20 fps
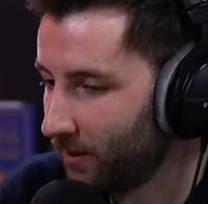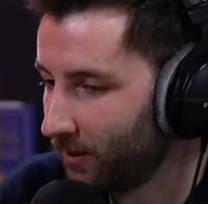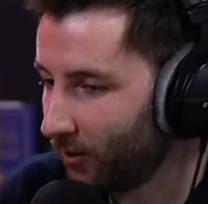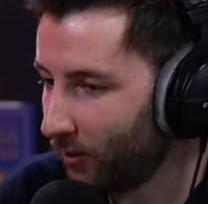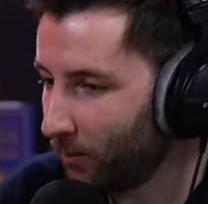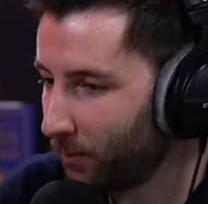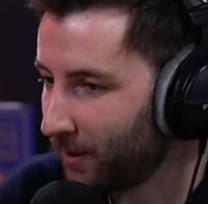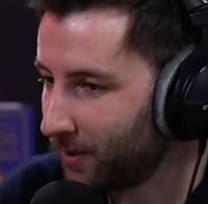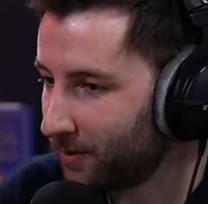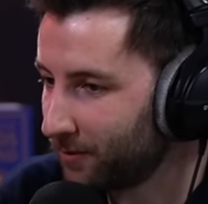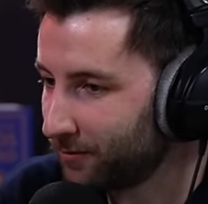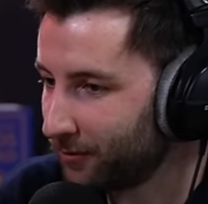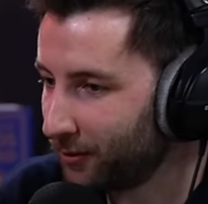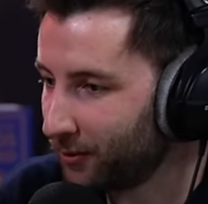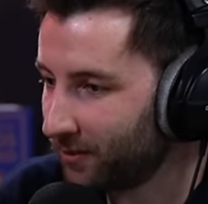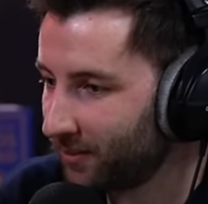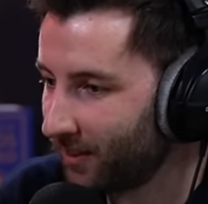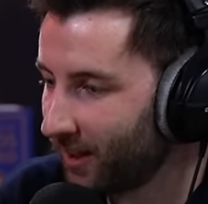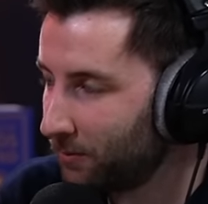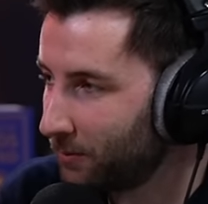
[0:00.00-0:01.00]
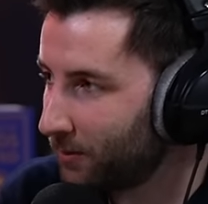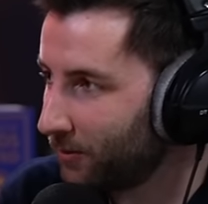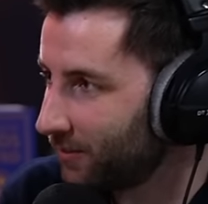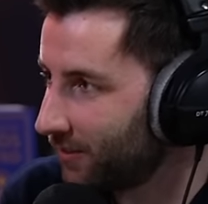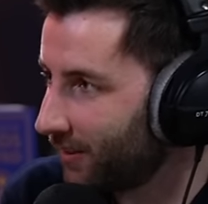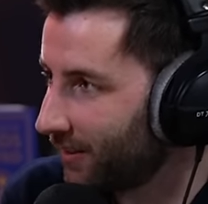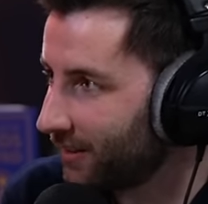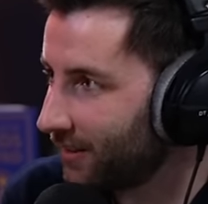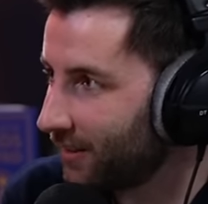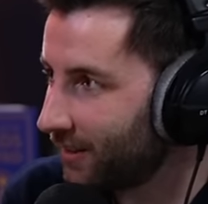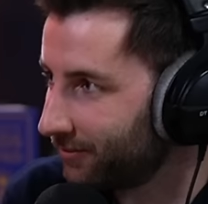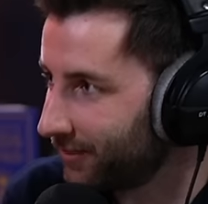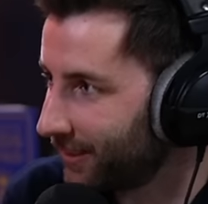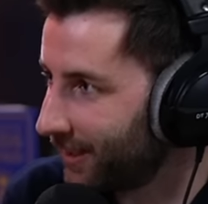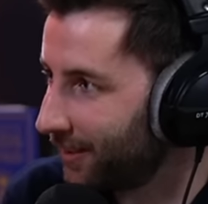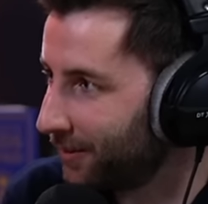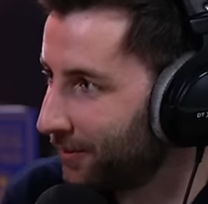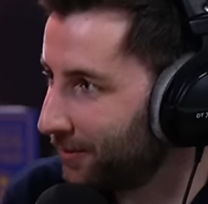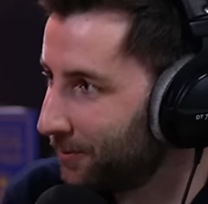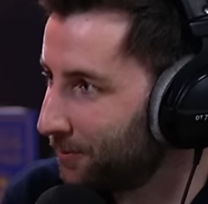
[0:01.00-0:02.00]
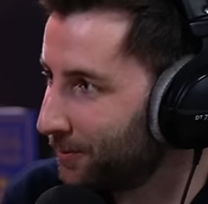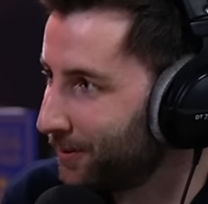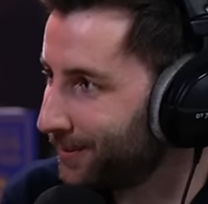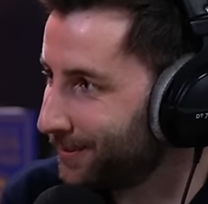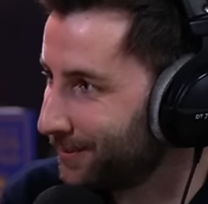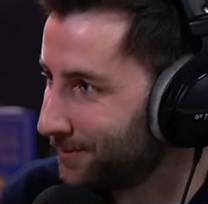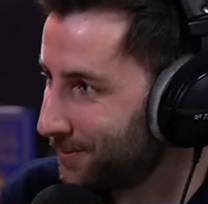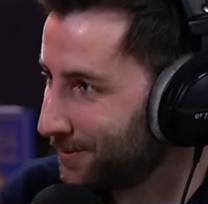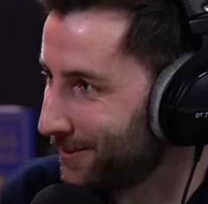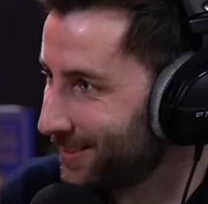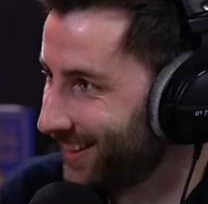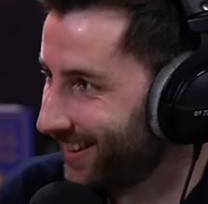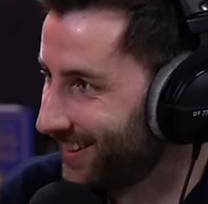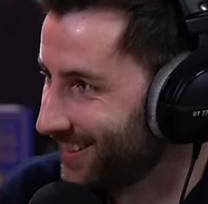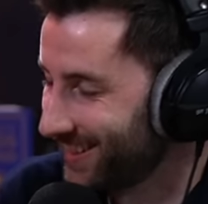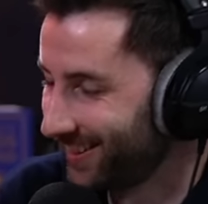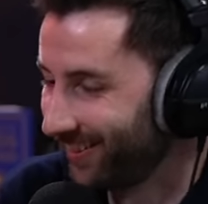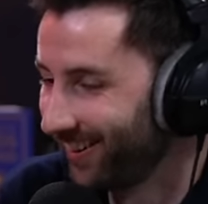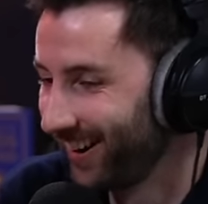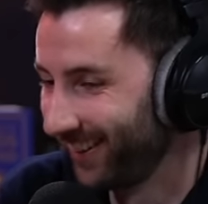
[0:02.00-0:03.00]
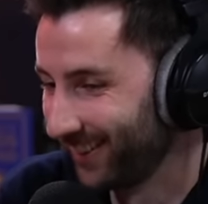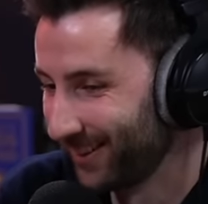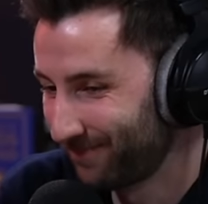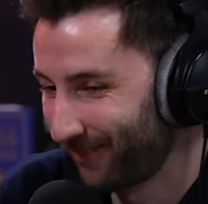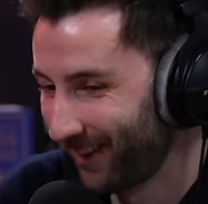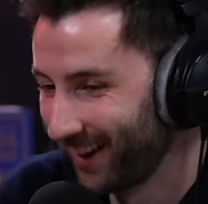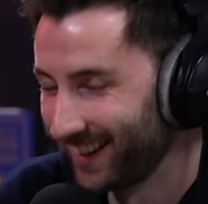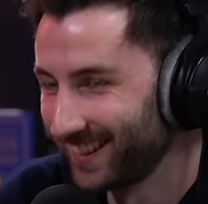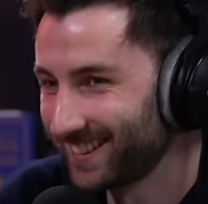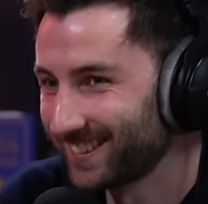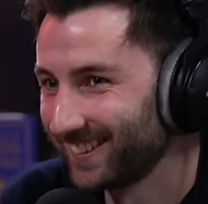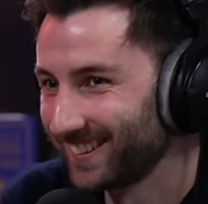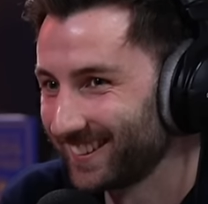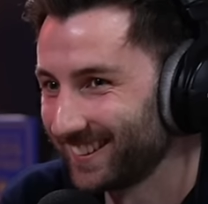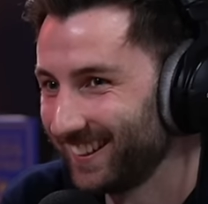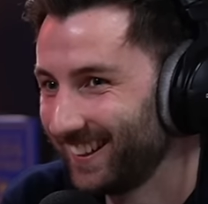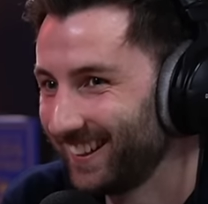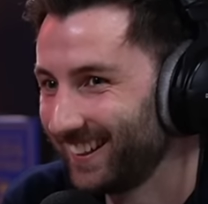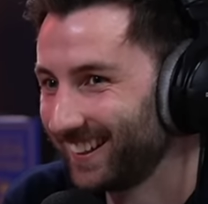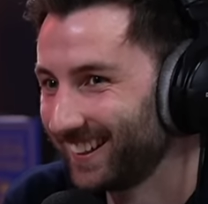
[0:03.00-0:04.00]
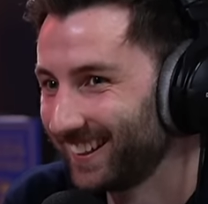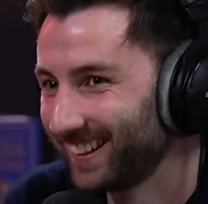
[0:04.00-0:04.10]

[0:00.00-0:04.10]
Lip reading: Albeit at full time, he looked like he didn't have a care in the world. He was just dancing around the pitch, wasn't he?